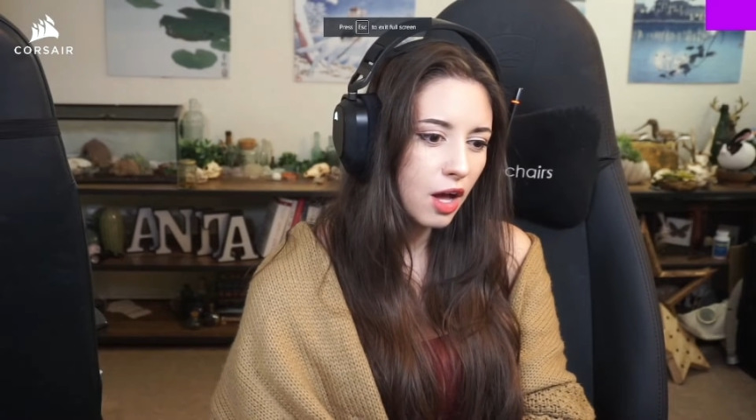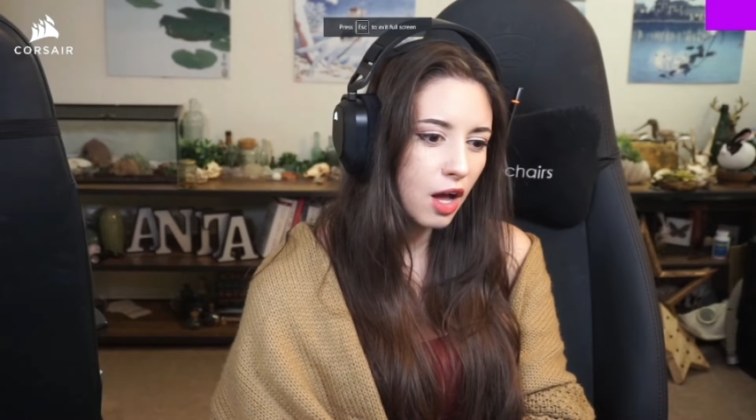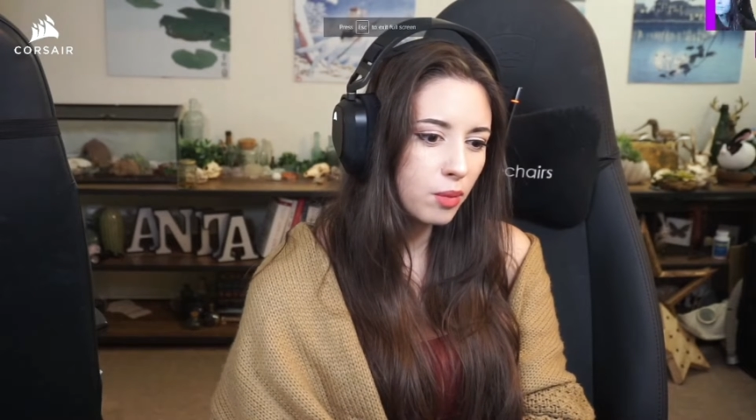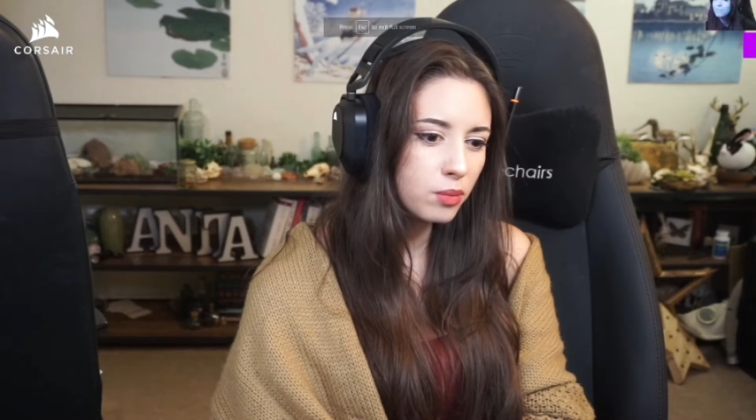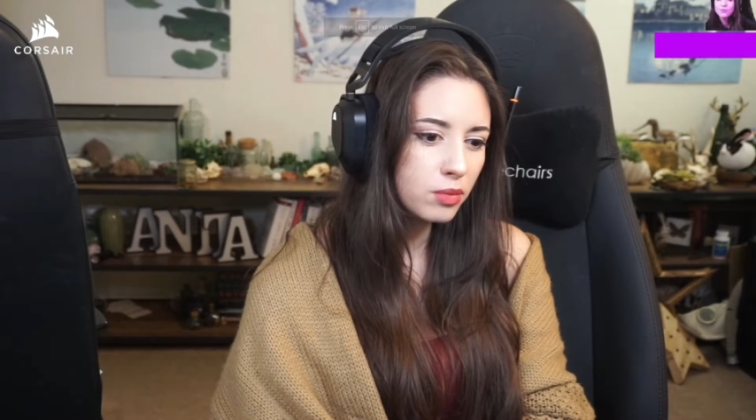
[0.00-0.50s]

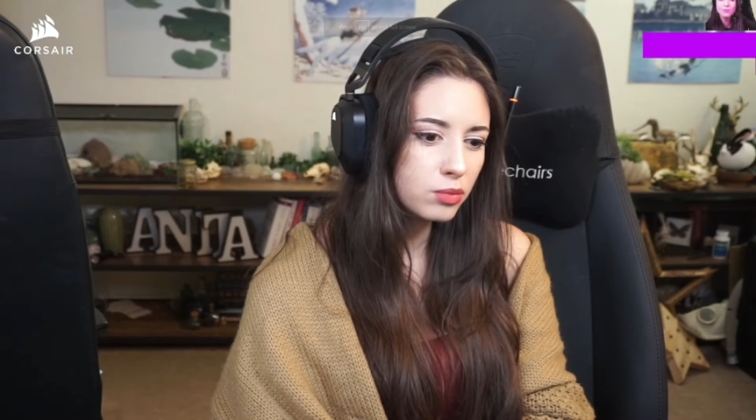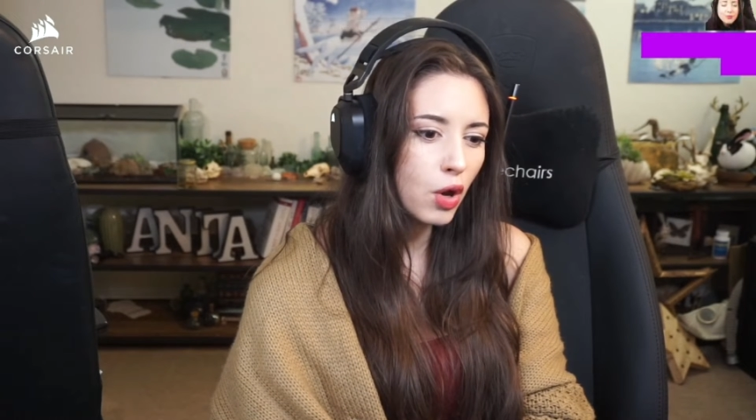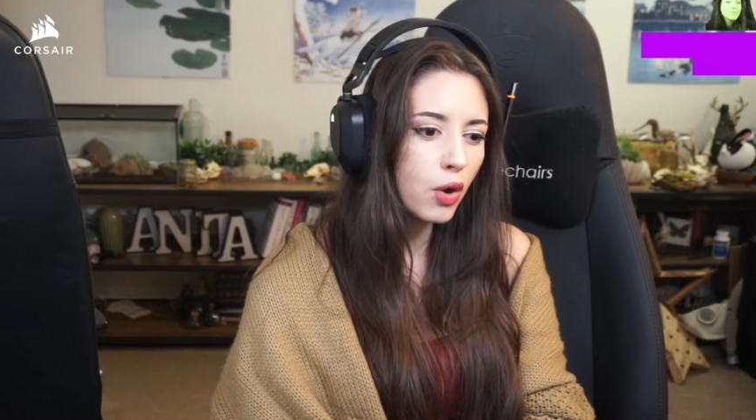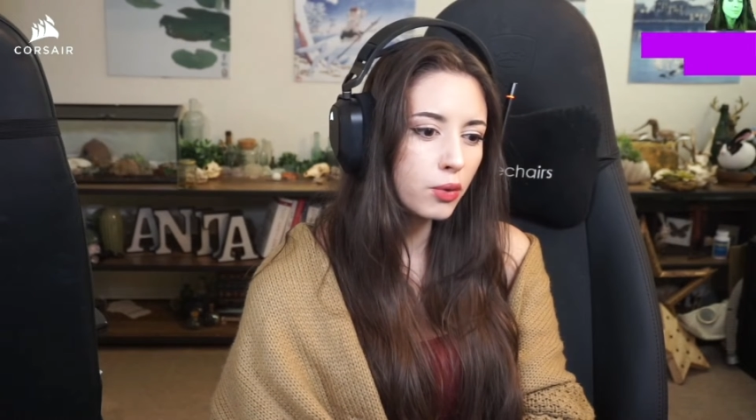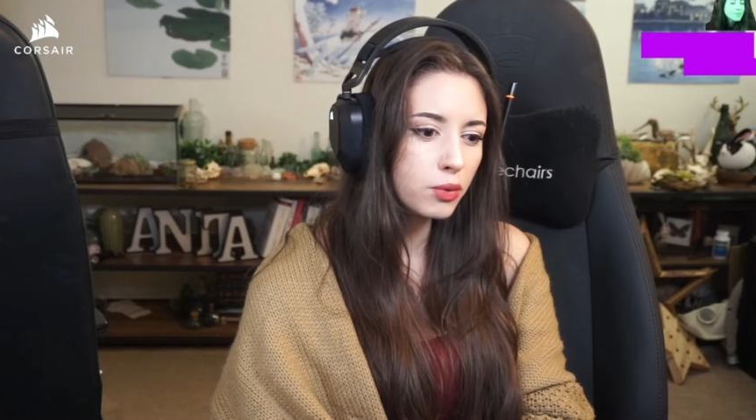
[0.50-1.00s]
Um,
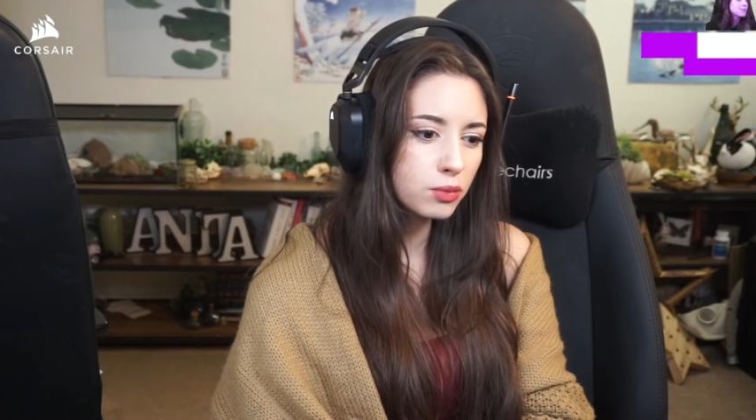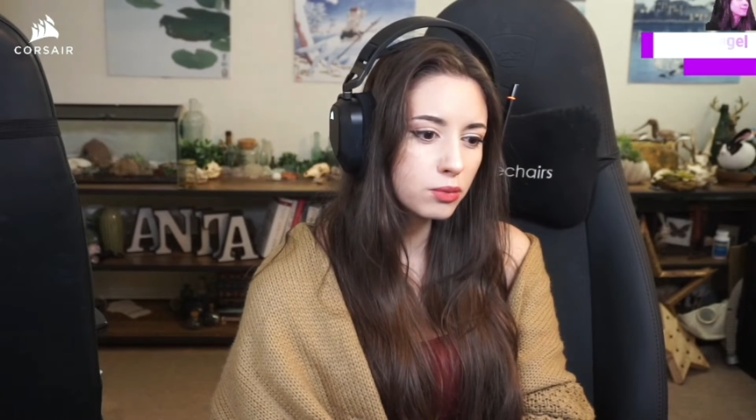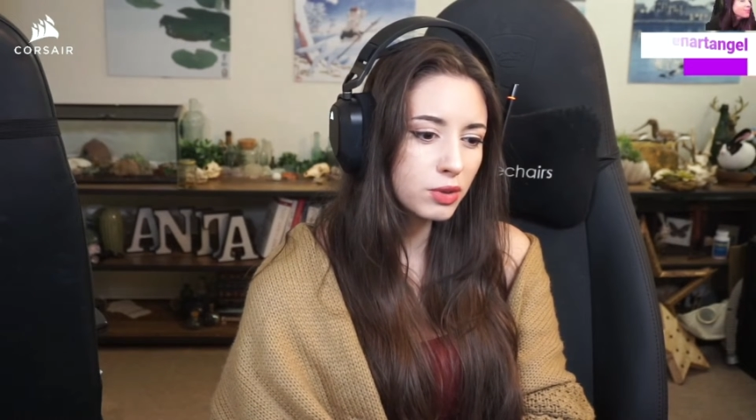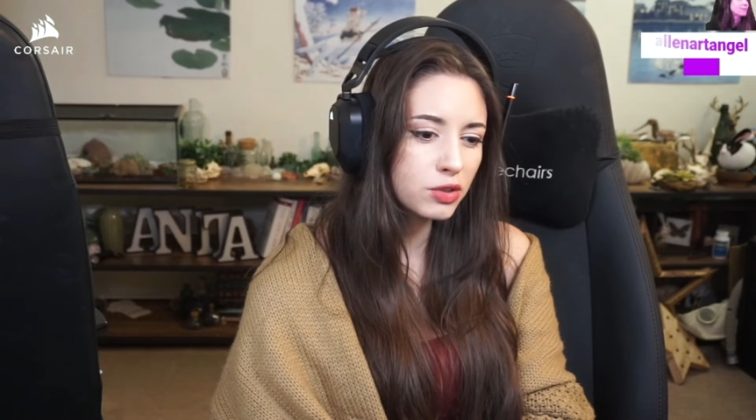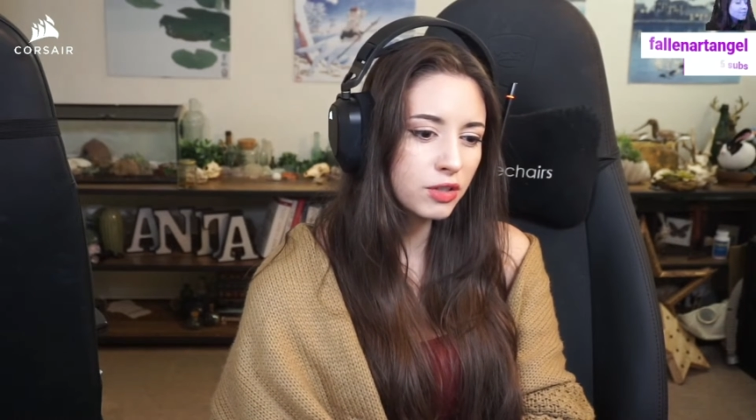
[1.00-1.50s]
no,
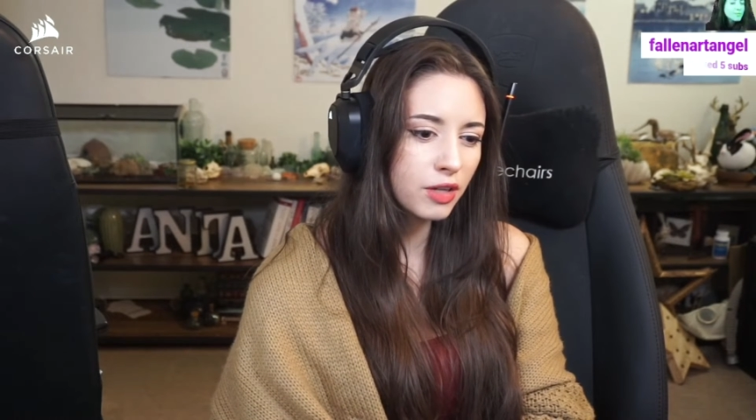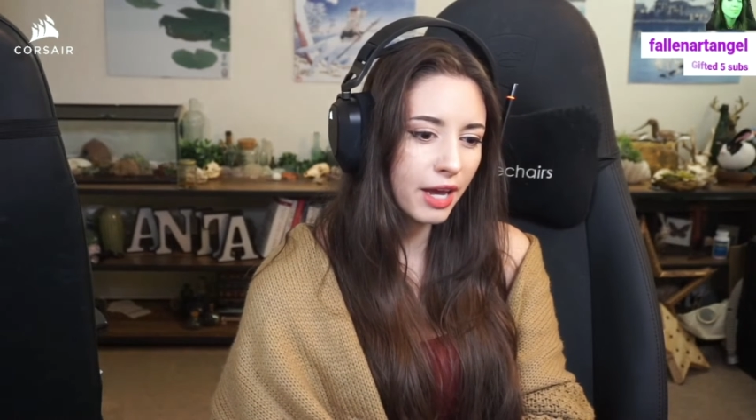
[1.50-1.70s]
Richard,